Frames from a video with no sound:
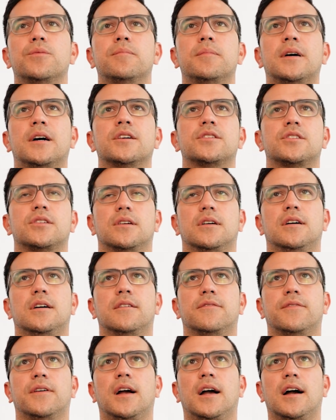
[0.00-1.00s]
much
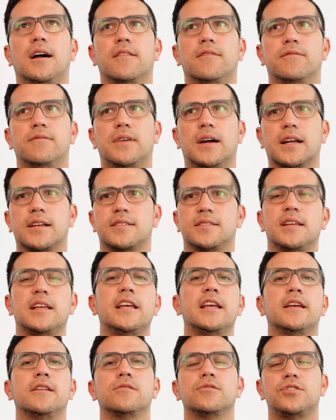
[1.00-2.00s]
of a
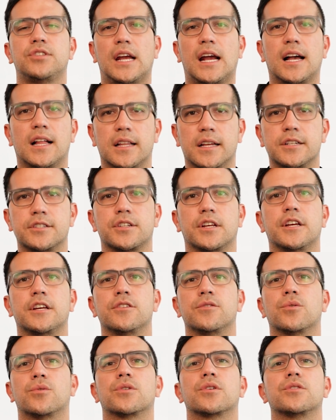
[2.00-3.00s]
vaccine challenge
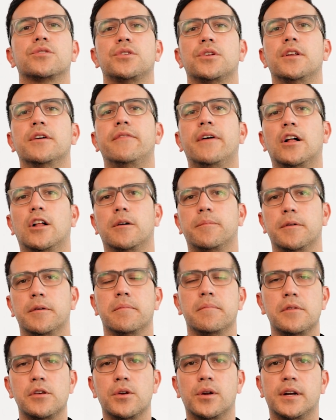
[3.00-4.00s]
in order to develop
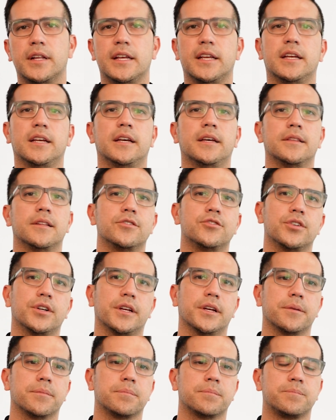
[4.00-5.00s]
immunity in the
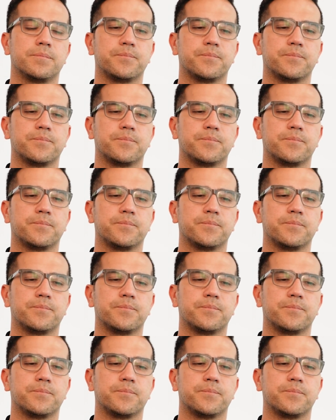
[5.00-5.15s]
chicken.